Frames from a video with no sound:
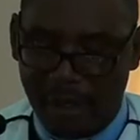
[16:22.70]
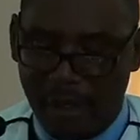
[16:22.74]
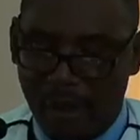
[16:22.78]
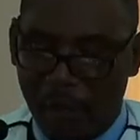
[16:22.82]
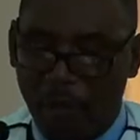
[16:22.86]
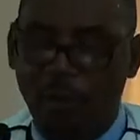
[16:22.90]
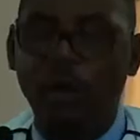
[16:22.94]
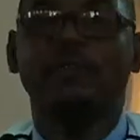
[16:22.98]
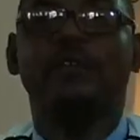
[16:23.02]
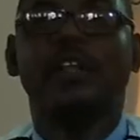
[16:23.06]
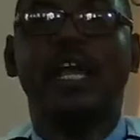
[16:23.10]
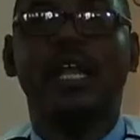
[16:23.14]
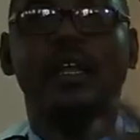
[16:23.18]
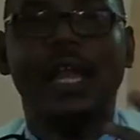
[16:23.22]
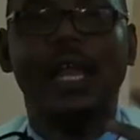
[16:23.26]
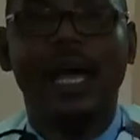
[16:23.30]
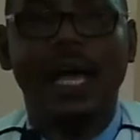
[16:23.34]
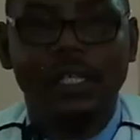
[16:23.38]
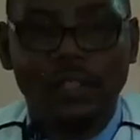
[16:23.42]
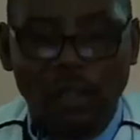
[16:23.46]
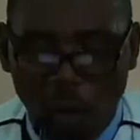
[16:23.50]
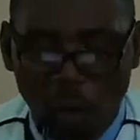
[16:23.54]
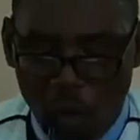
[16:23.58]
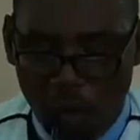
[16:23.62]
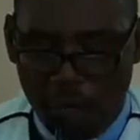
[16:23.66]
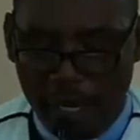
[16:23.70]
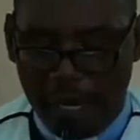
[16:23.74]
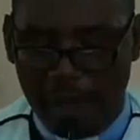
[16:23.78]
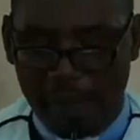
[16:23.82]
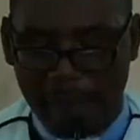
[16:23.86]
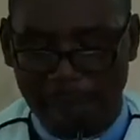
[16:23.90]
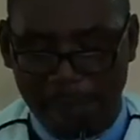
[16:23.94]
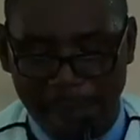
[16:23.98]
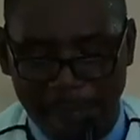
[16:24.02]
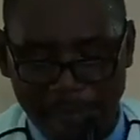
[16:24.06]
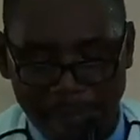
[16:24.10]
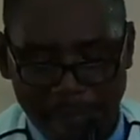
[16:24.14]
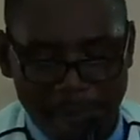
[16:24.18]
with the landowner.
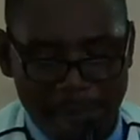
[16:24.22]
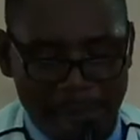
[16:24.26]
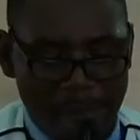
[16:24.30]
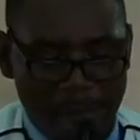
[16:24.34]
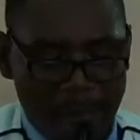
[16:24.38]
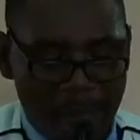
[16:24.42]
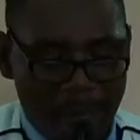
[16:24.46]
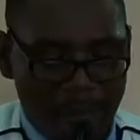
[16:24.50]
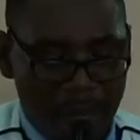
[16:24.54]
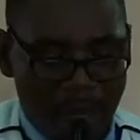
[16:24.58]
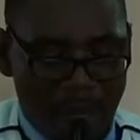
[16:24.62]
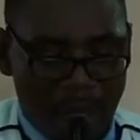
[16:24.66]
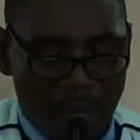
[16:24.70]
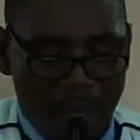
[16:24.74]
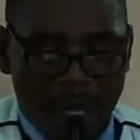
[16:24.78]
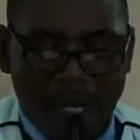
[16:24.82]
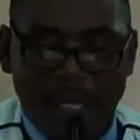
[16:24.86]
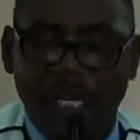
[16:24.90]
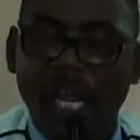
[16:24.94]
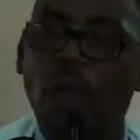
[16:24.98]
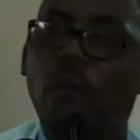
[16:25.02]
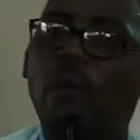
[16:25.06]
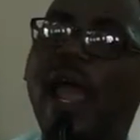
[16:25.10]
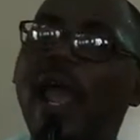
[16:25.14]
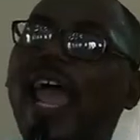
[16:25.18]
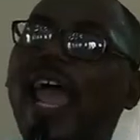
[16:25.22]
They were